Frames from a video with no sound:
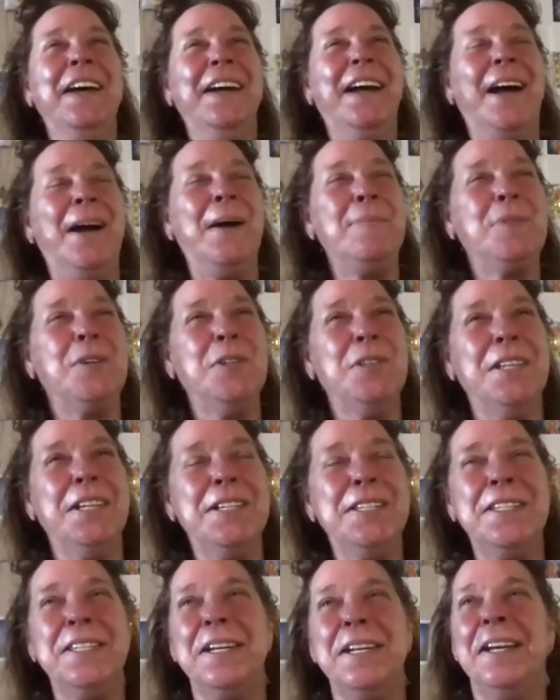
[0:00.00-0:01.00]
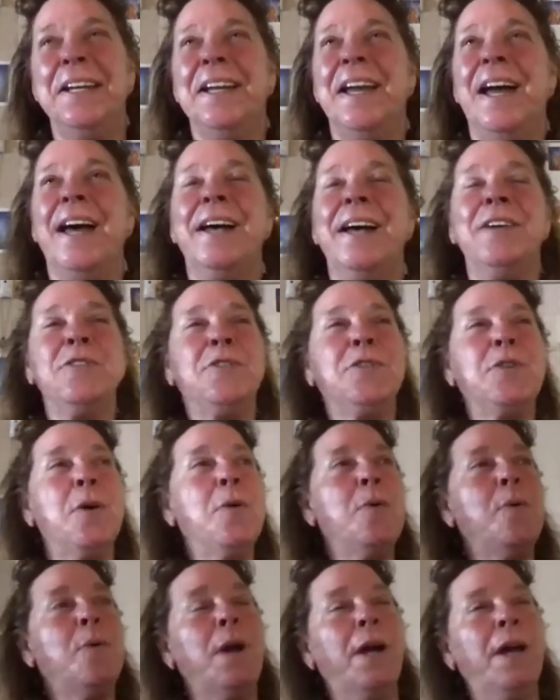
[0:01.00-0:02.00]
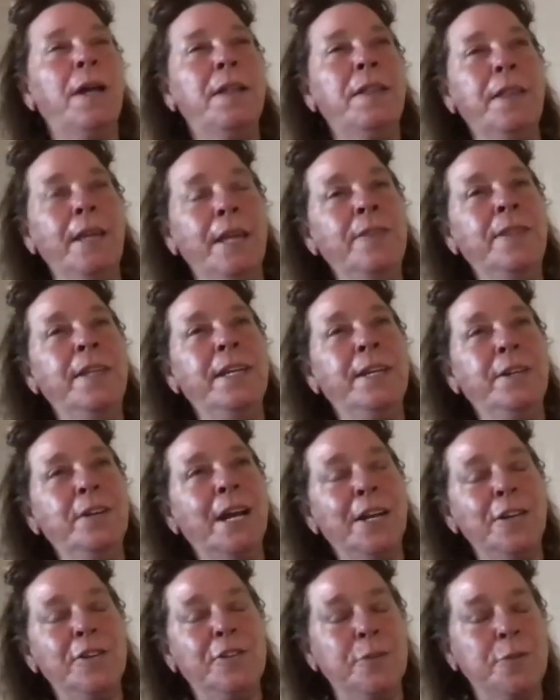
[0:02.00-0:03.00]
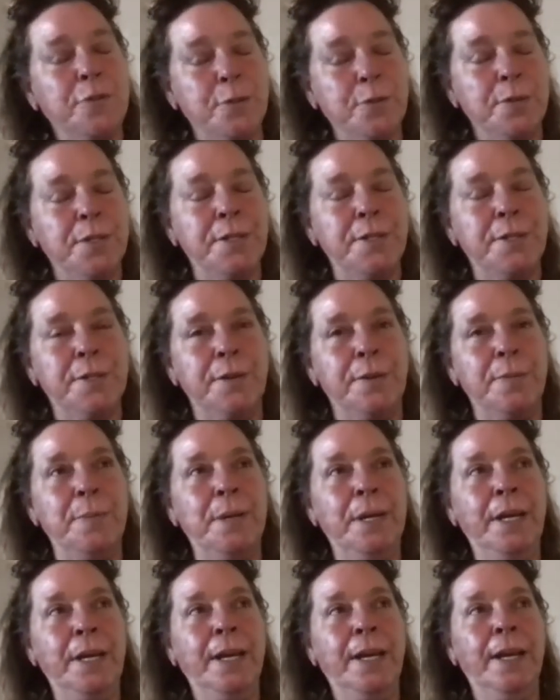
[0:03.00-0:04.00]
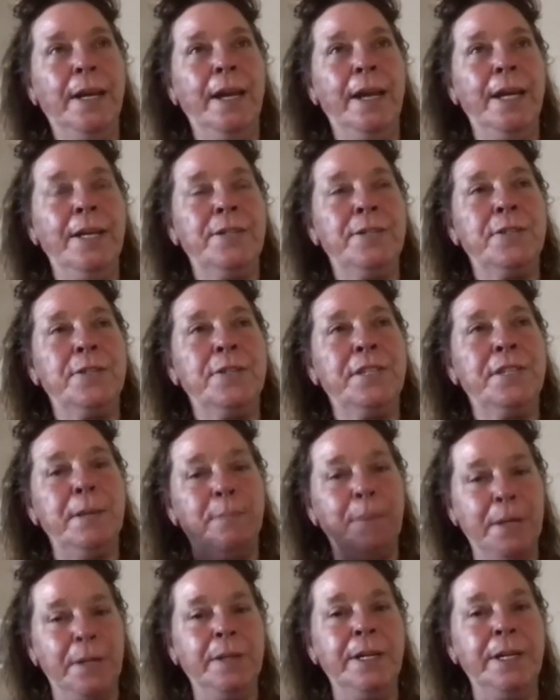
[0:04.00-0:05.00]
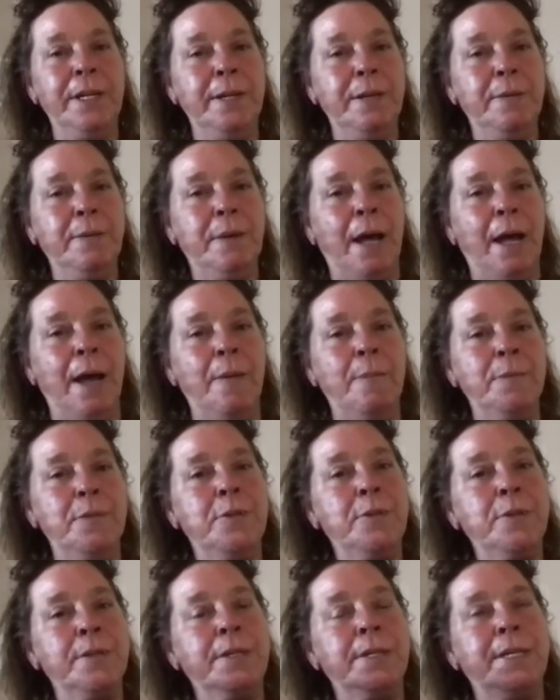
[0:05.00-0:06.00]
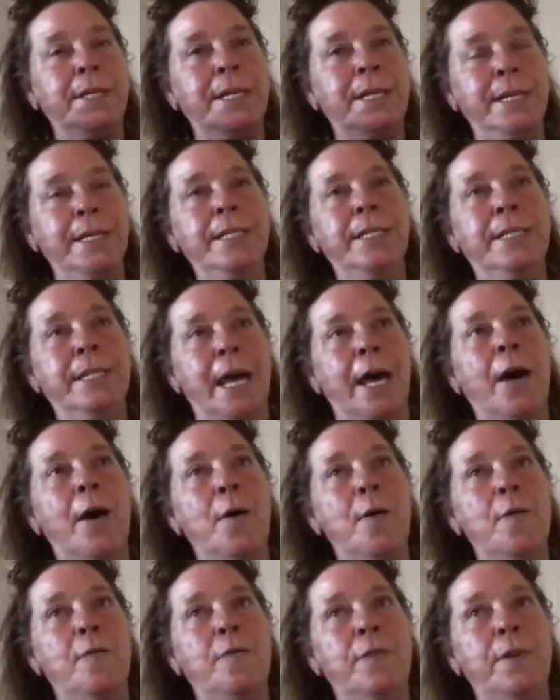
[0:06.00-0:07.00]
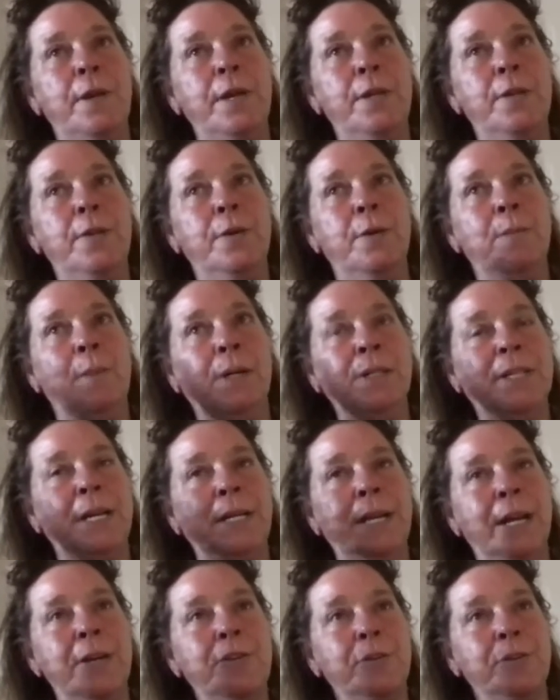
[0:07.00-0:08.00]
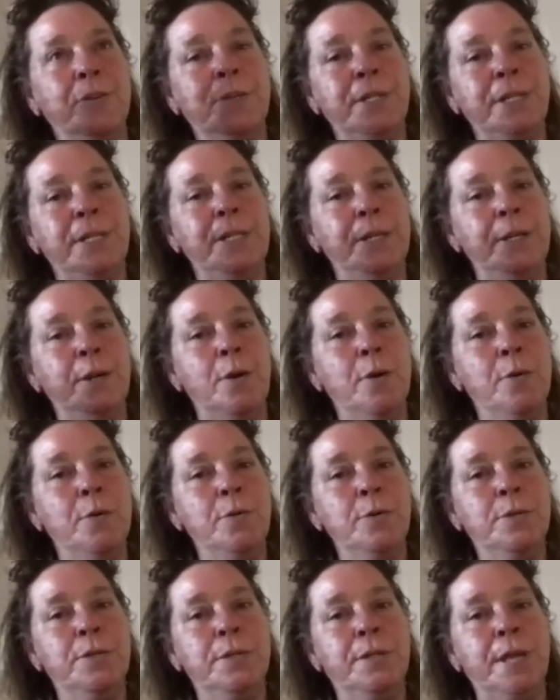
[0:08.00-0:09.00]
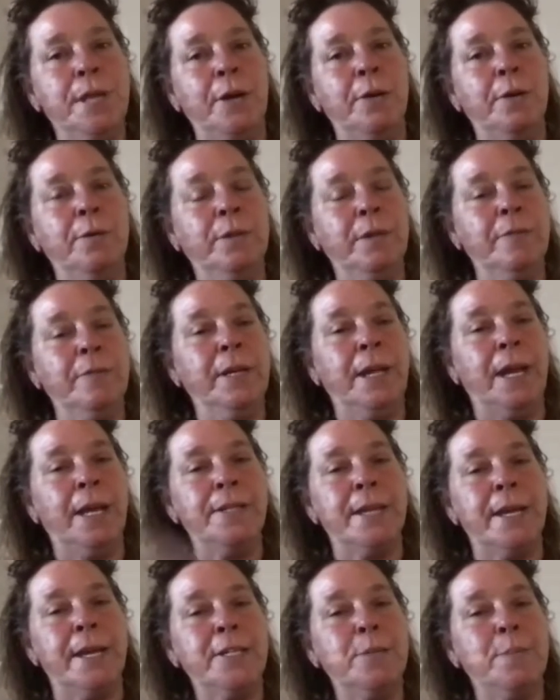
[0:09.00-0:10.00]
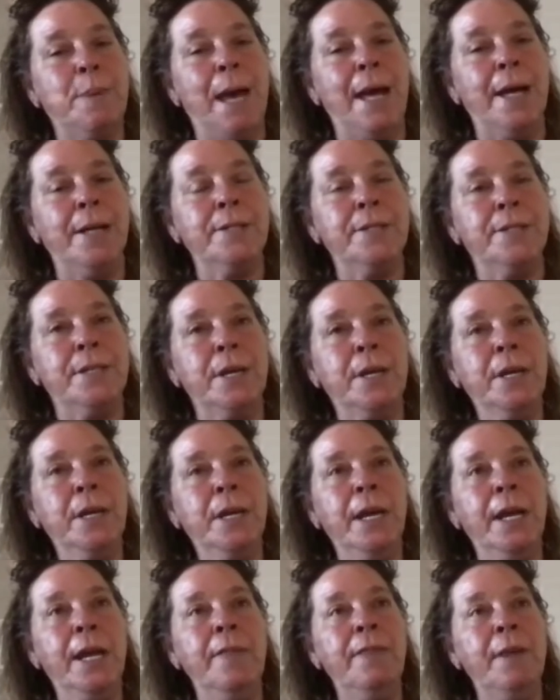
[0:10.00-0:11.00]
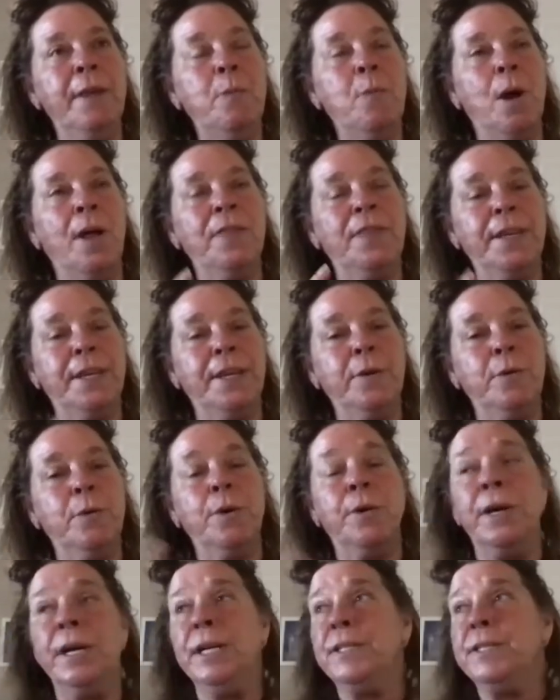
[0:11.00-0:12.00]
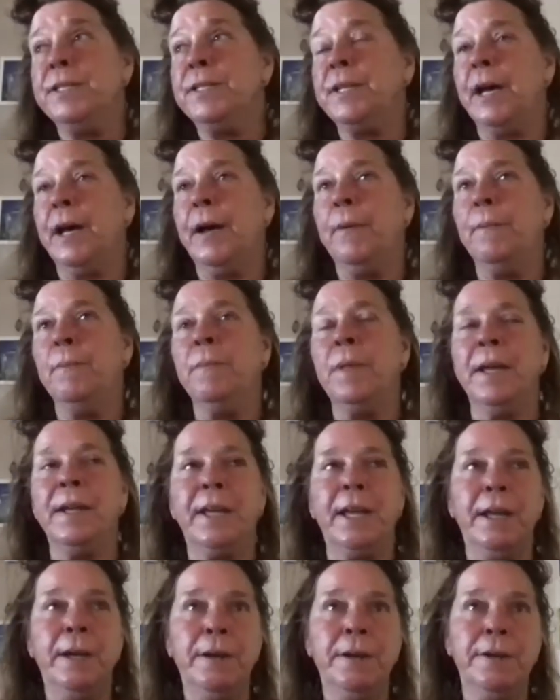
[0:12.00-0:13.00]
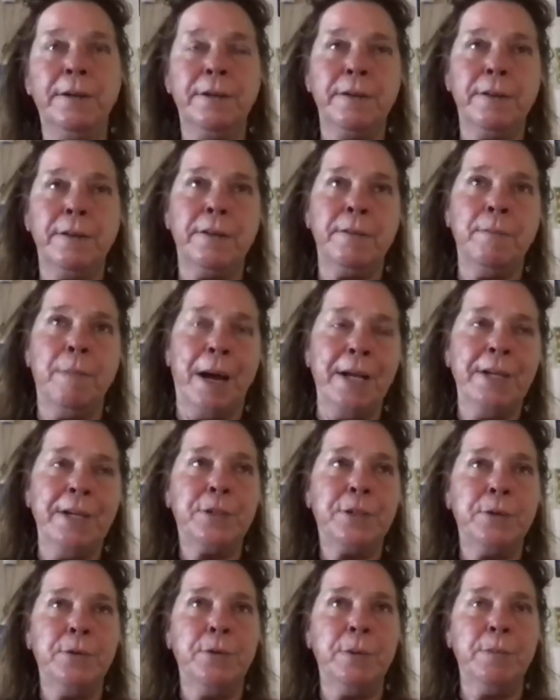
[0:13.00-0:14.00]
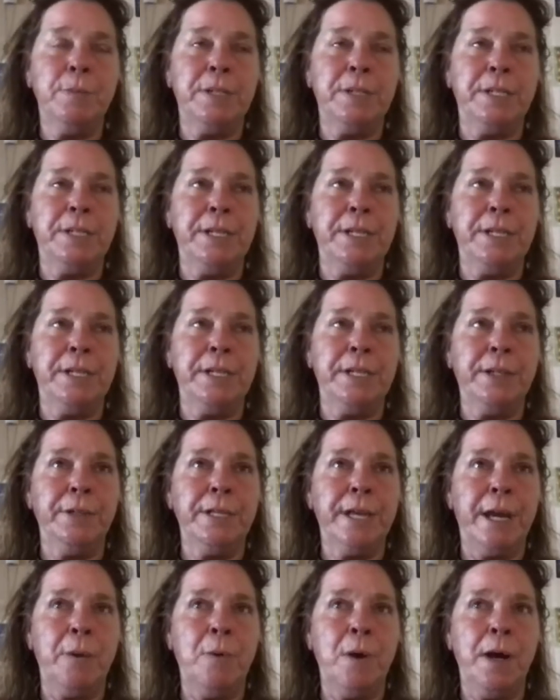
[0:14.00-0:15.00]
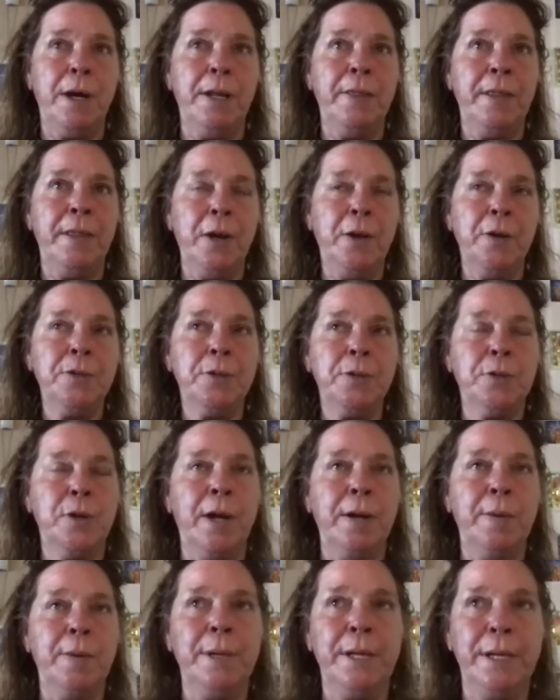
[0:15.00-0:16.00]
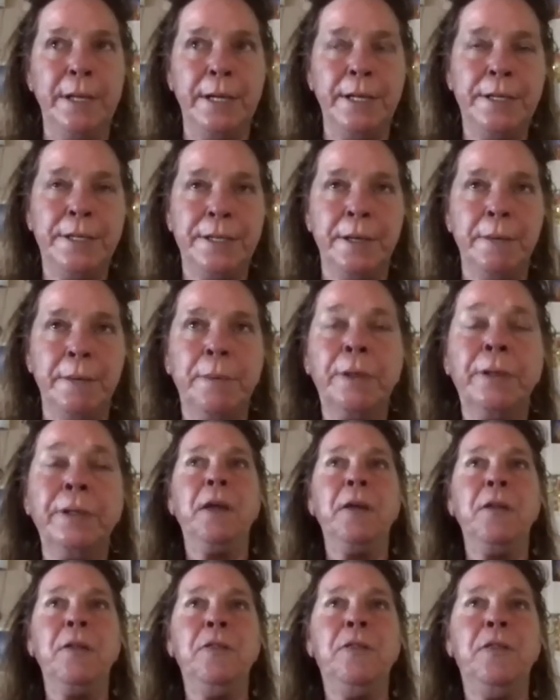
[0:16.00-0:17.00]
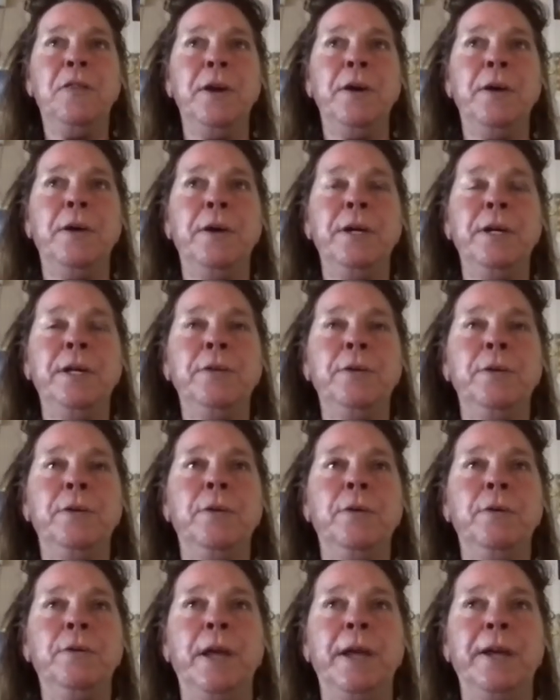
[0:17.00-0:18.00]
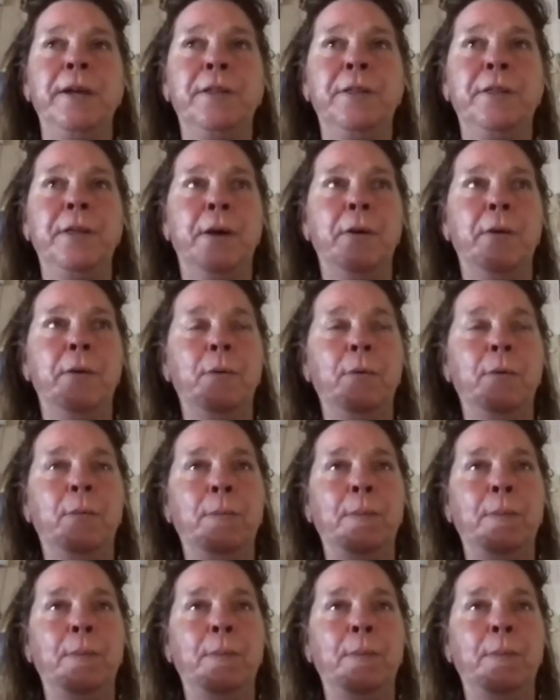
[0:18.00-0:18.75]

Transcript: Um, good listening. Uh, so, in the international school system, it's typically um, kids of either multinational CEOs that are living as expats and they want the or it's um, like in my school in particular in taiwan and then i also taught a bit in istanbul they're either like the